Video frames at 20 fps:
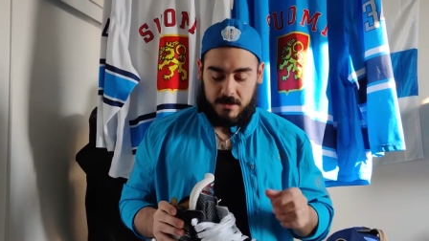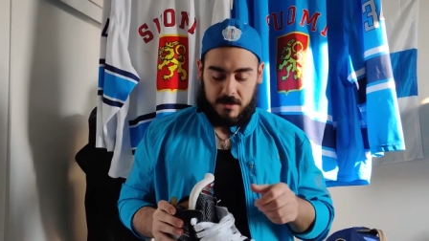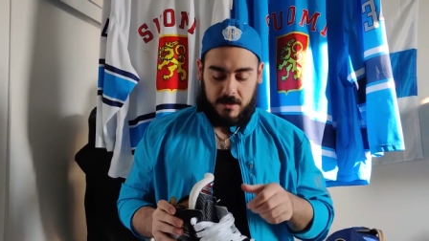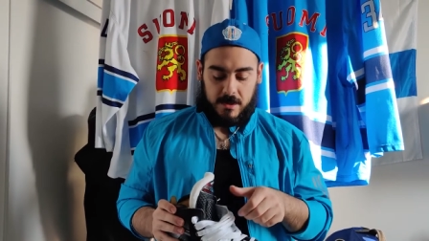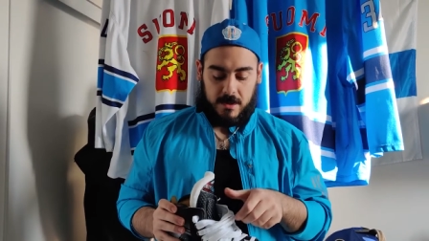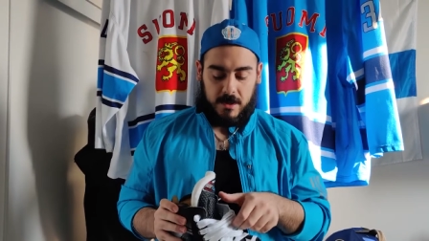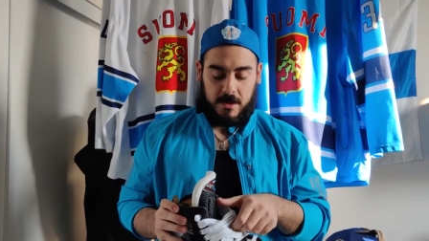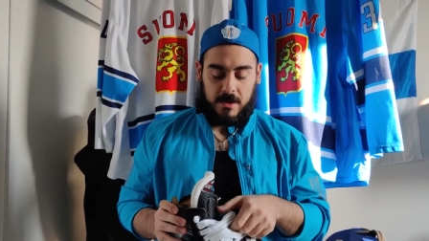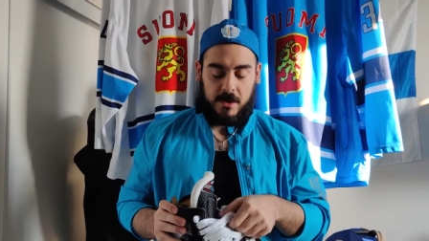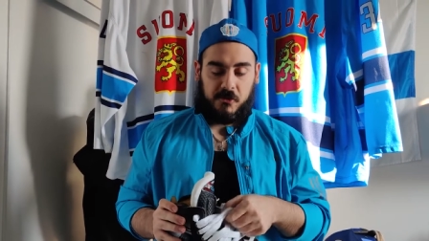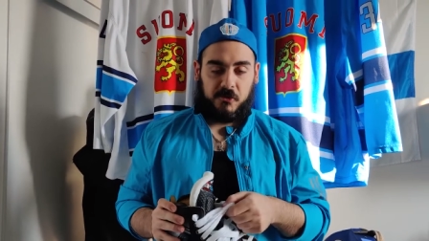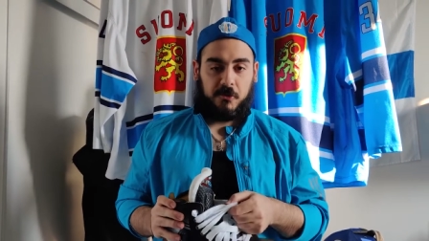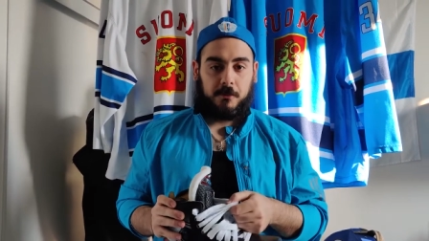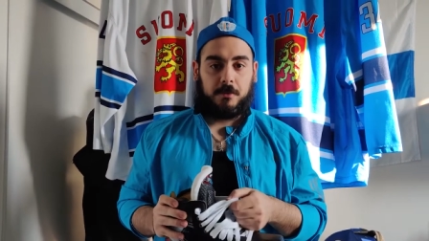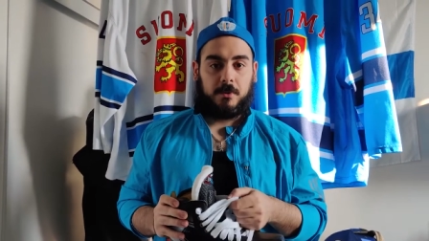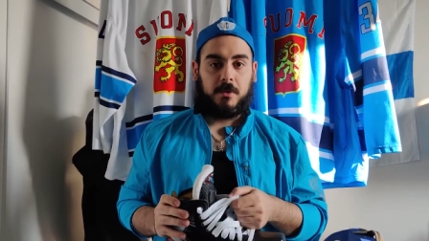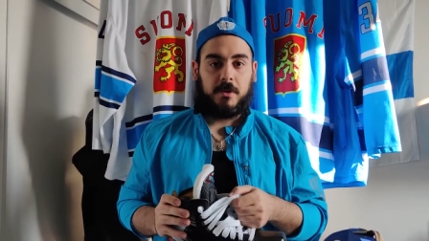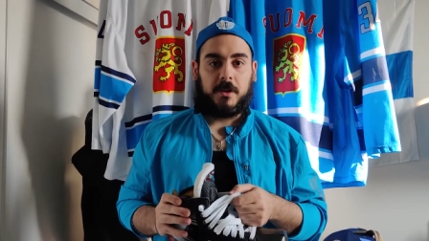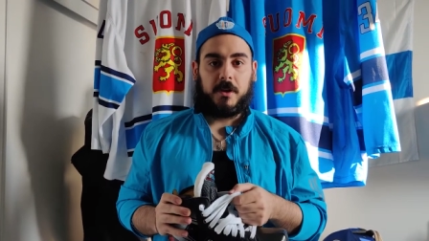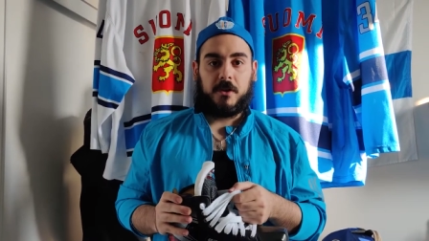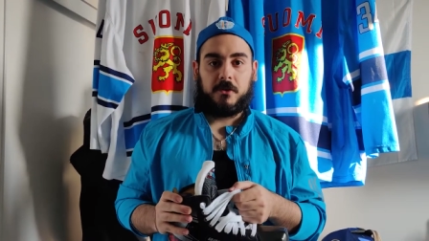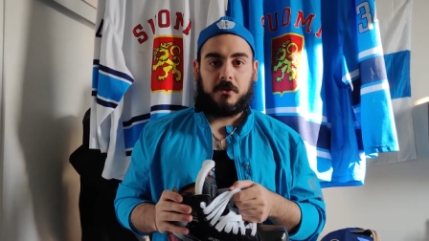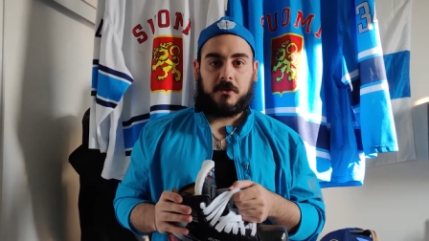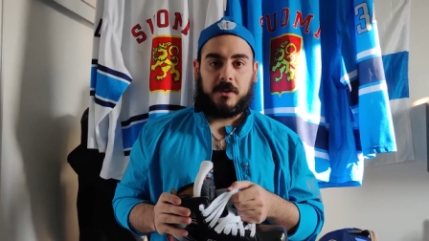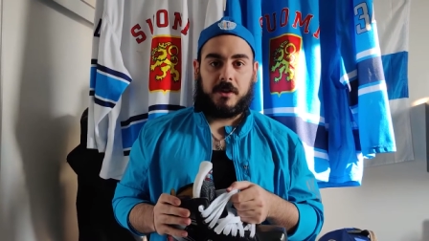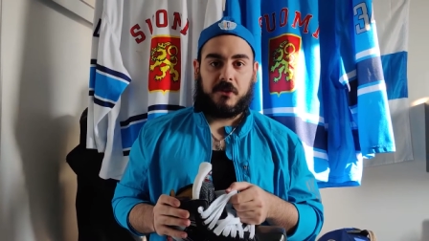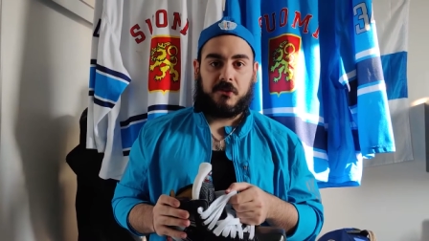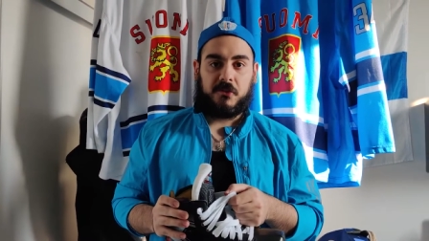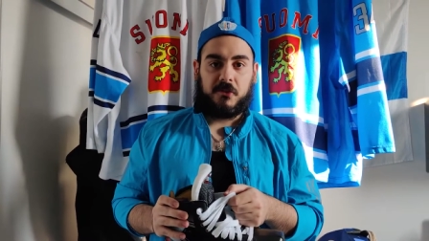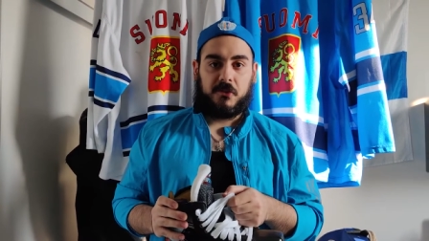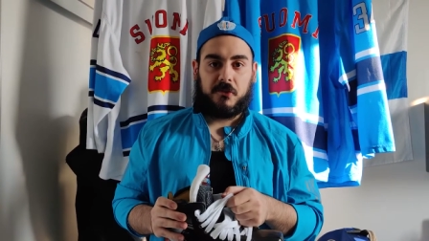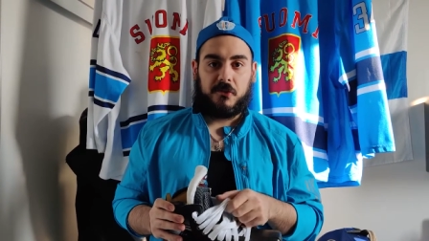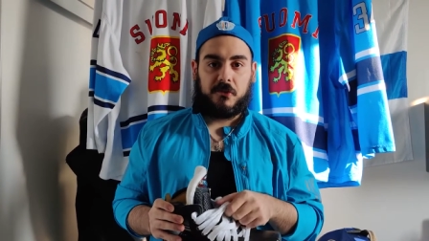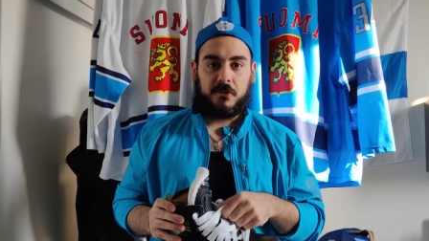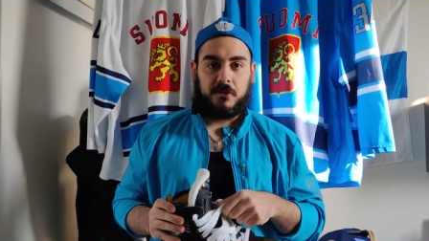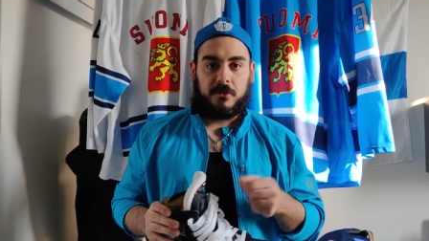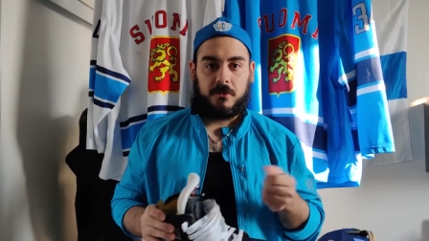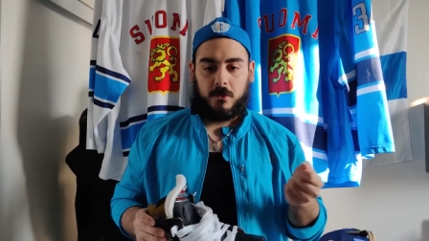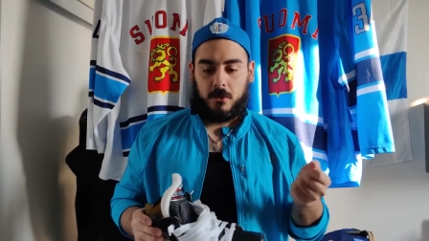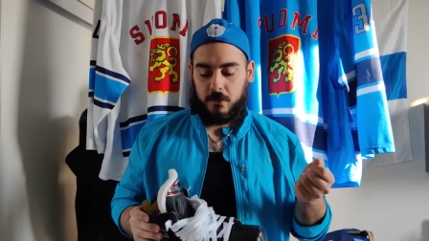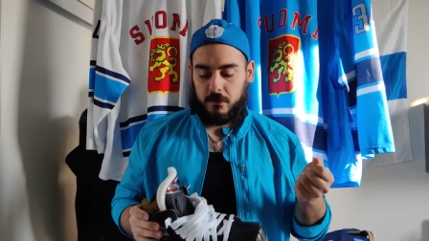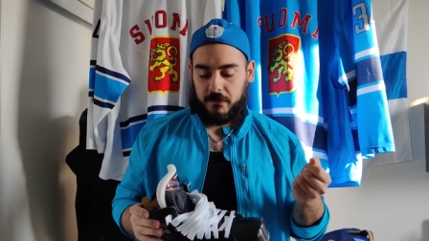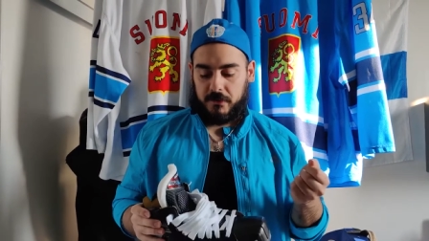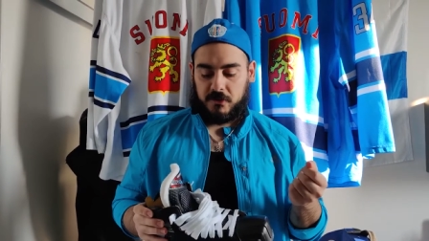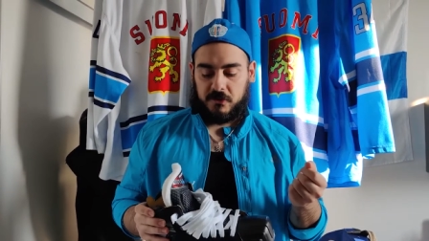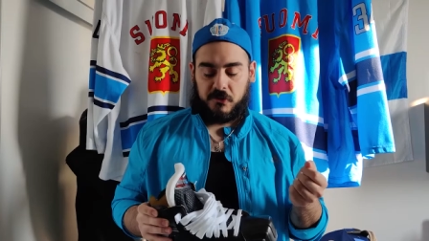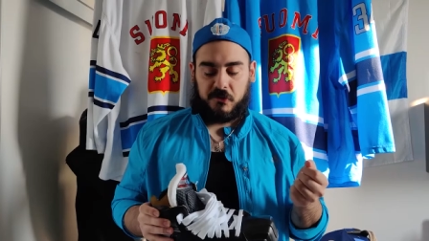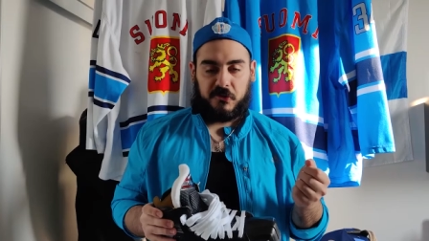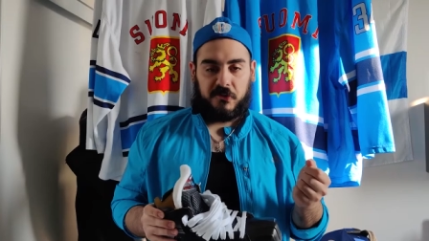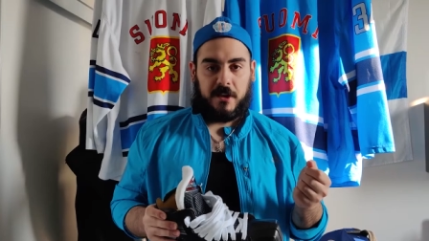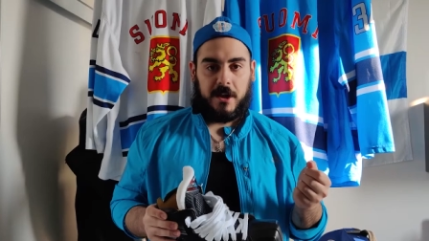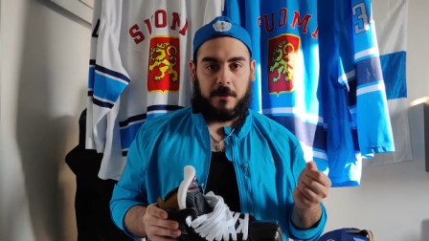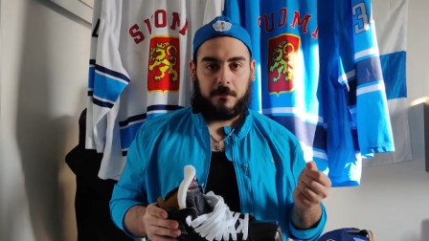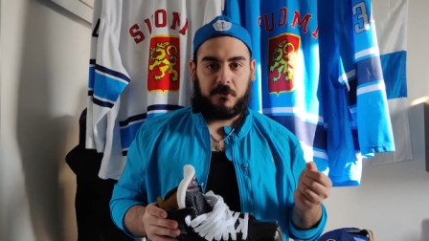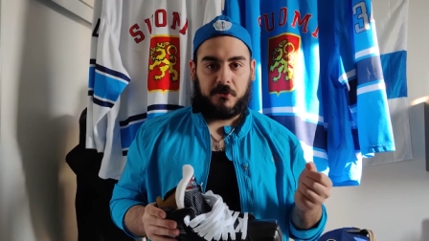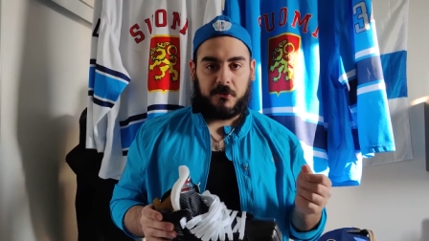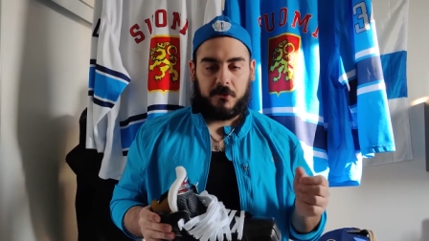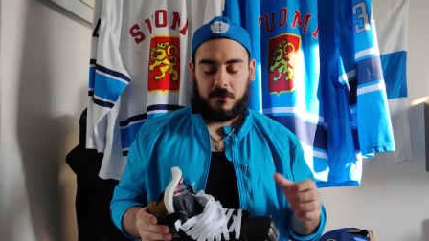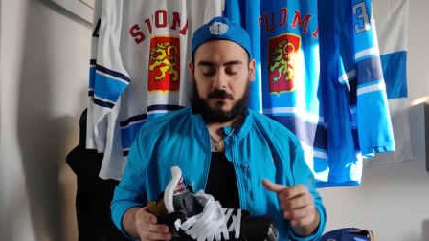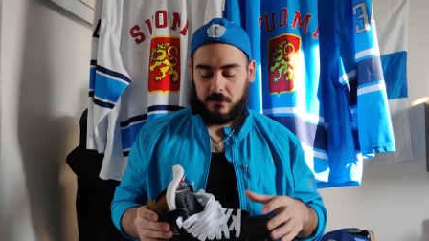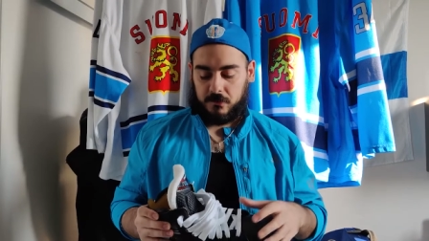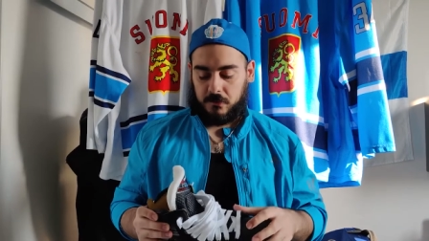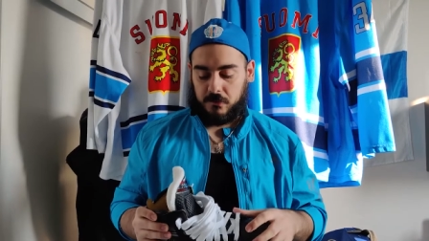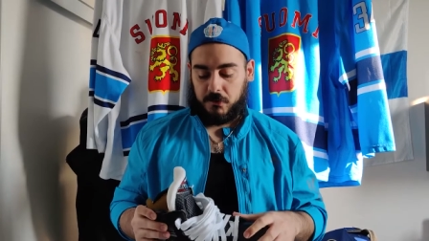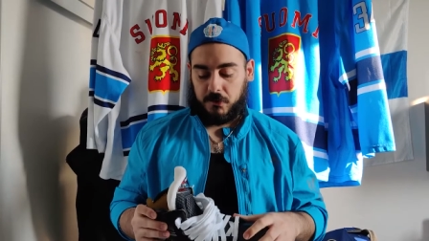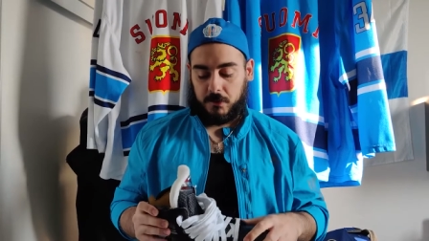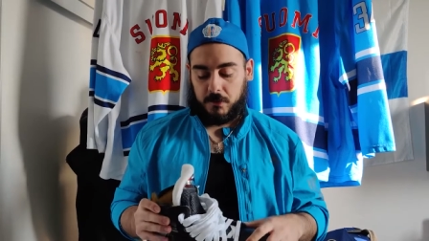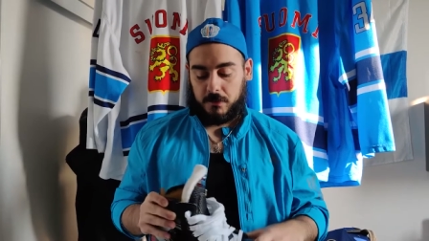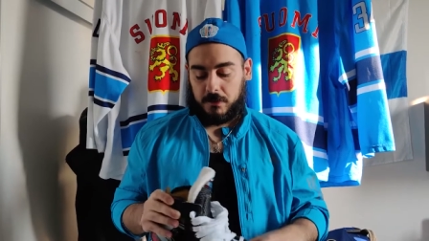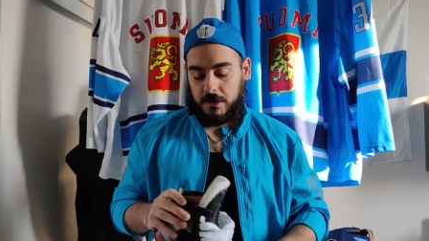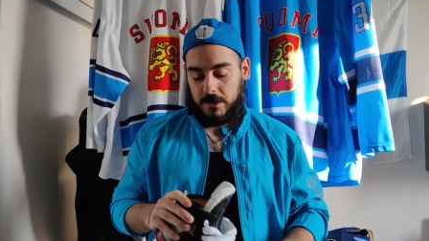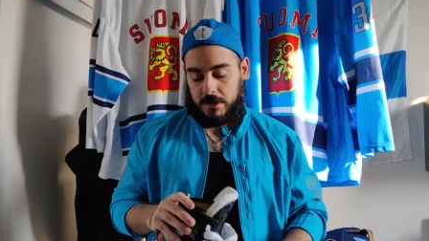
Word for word: and as you're pulling on your laces, the whole thing just snaps. So